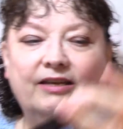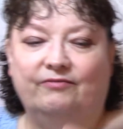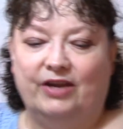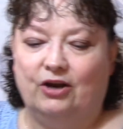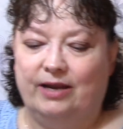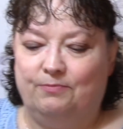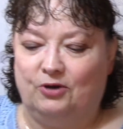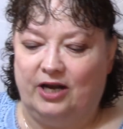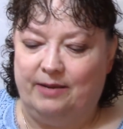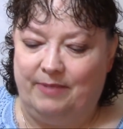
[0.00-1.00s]
Very
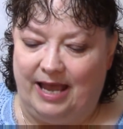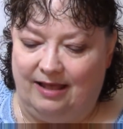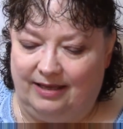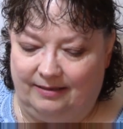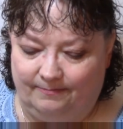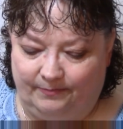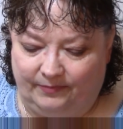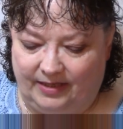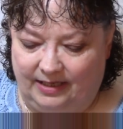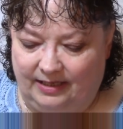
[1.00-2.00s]
pretty palette.
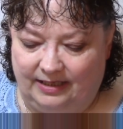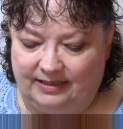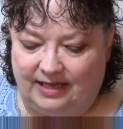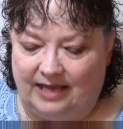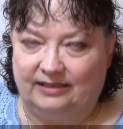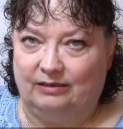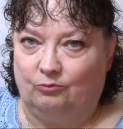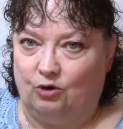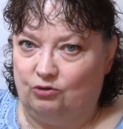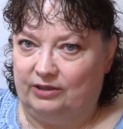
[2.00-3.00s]
It's got
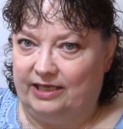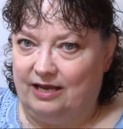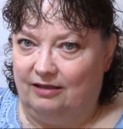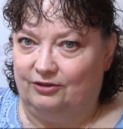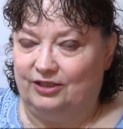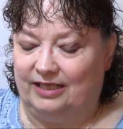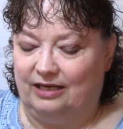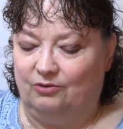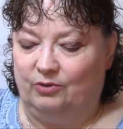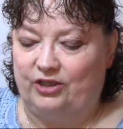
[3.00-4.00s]
some rosy colors in
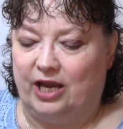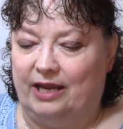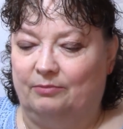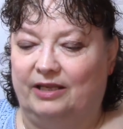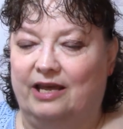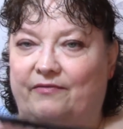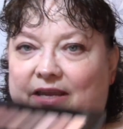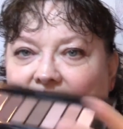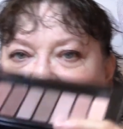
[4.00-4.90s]
it, which I am loving